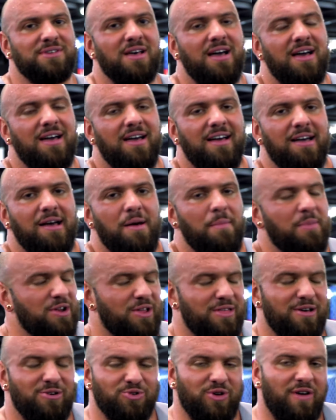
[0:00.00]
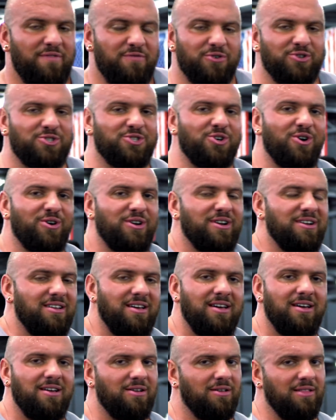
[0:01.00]
But, you know, that was when I first started
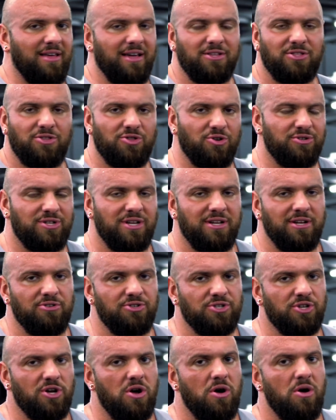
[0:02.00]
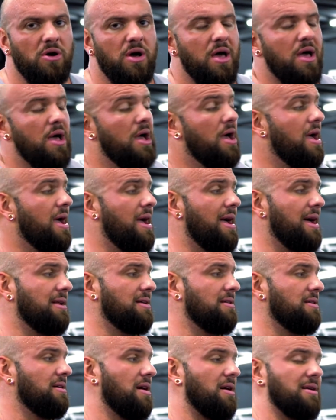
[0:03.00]
like 13 years ago.
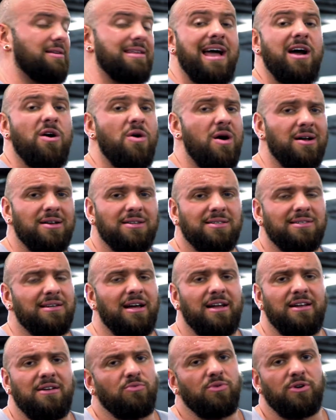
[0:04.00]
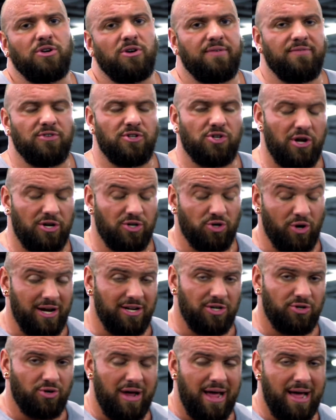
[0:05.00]
And now, honestly, I really don't even
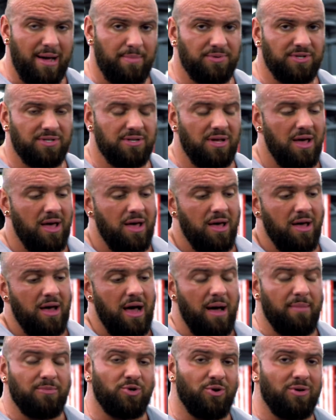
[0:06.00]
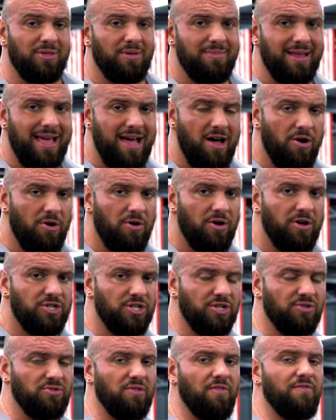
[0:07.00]
train traps. I'm doing them now
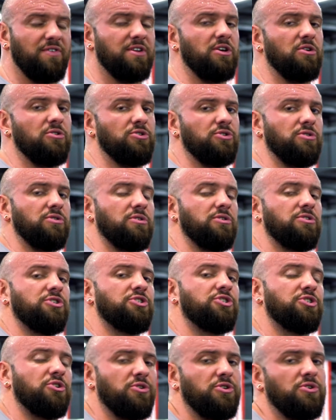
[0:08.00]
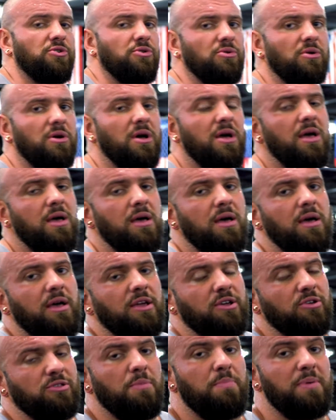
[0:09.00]
just with the video to show you,
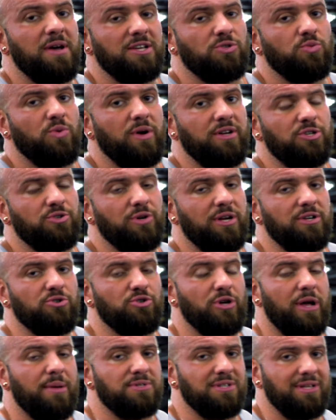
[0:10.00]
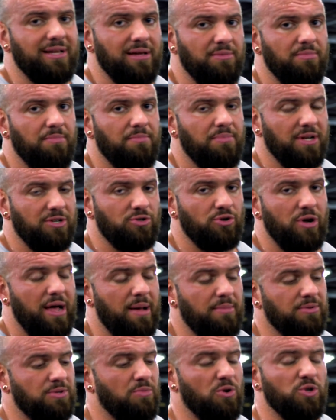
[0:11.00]
the best way to train your traps and get big
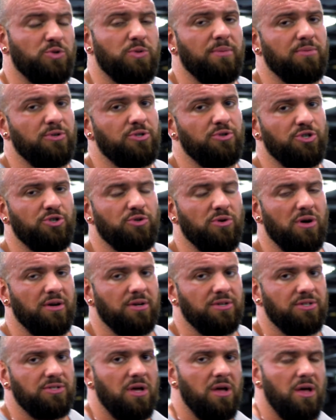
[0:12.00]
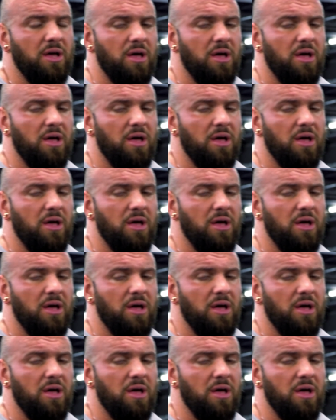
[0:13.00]
traps. Most people do shrugs.